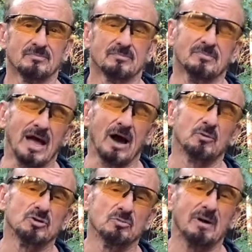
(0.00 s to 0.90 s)
Now,
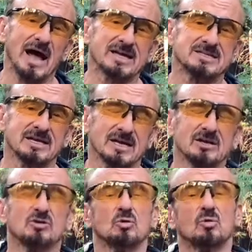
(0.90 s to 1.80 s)
when you buy a ticket,
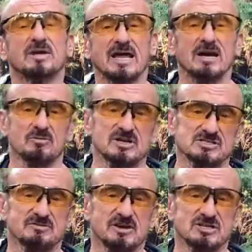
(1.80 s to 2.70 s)
you will get a
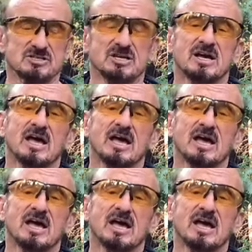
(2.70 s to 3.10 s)
reservation,